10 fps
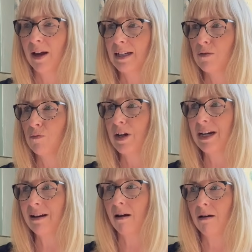It's
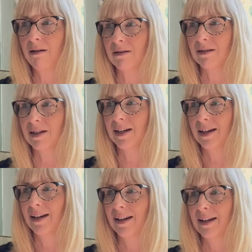really hard
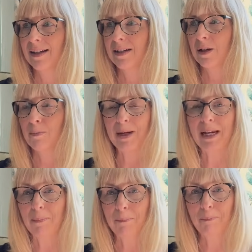to be
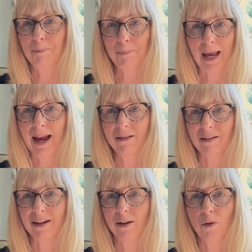a
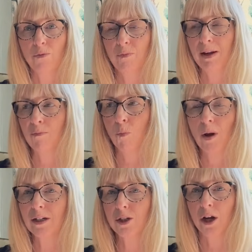parent of even
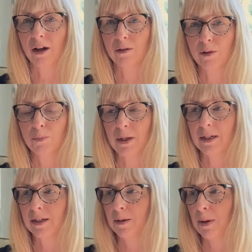one child,
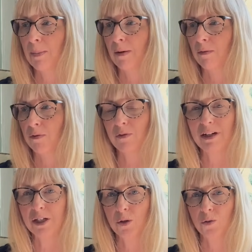but to be a parent of three
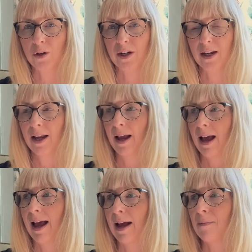children,
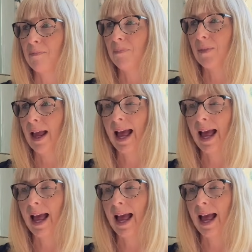and